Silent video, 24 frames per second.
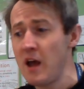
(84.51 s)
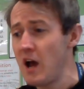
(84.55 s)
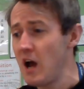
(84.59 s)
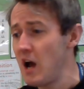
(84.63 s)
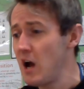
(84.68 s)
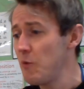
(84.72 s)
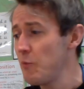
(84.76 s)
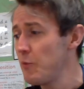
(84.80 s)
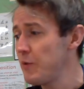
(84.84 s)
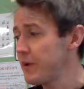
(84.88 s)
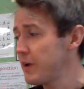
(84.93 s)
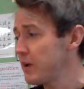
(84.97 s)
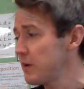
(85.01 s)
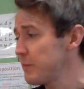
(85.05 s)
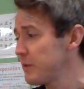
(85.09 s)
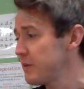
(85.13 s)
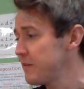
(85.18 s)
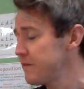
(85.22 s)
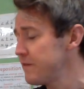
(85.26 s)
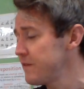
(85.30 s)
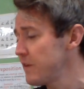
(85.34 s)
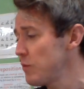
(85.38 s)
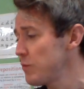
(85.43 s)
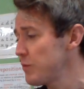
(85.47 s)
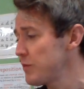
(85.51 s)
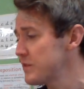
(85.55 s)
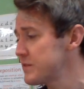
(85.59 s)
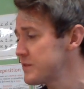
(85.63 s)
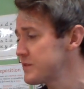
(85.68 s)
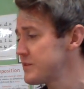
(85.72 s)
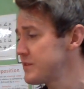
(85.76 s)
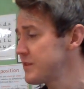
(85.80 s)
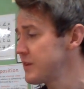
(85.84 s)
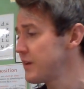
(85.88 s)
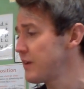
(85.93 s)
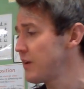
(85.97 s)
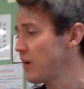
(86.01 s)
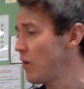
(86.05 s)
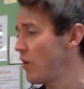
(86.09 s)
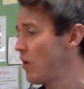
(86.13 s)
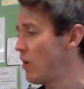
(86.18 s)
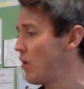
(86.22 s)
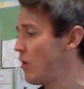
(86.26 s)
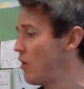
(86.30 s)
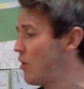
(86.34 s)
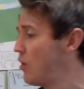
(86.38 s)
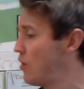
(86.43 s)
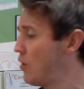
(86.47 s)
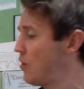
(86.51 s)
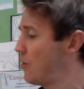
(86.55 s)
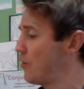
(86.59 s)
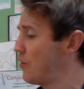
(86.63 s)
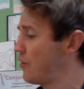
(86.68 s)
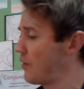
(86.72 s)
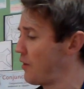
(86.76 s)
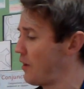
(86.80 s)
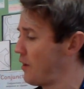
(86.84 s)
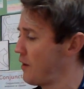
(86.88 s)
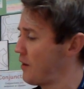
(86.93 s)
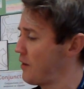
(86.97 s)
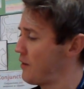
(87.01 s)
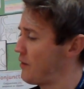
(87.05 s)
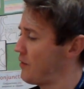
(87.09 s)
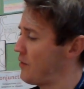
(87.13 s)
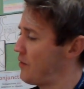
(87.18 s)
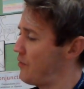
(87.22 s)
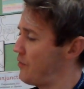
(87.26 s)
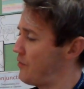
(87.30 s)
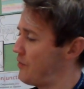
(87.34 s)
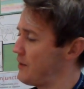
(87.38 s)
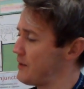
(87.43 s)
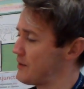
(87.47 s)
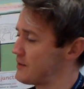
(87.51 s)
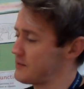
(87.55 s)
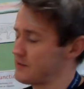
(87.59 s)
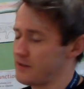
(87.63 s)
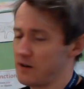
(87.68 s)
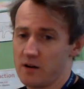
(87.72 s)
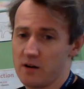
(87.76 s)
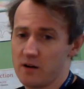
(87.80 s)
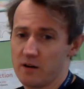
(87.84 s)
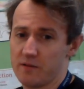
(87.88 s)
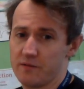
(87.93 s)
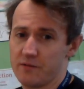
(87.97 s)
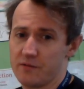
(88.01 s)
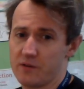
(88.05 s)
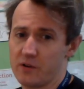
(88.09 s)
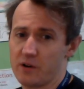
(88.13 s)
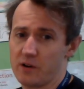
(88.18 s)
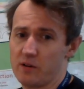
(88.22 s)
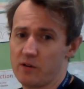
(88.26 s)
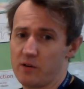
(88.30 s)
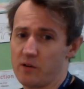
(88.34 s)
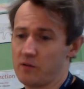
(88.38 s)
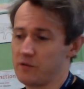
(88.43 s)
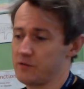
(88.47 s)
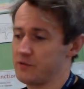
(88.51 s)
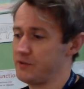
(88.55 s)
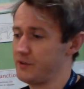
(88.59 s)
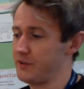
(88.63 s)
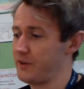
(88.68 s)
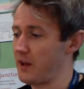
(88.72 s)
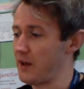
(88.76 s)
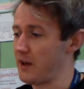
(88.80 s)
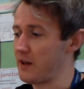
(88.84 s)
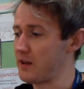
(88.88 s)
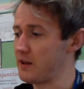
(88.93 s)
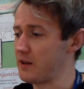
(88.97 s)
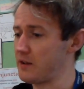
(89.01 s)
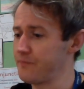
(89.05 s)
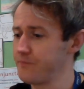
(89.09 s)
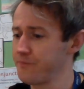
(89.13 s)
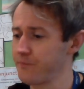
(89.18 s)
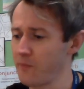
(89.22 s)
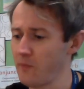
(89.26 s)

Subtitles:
and we're going to be focusing on this half of the clock today.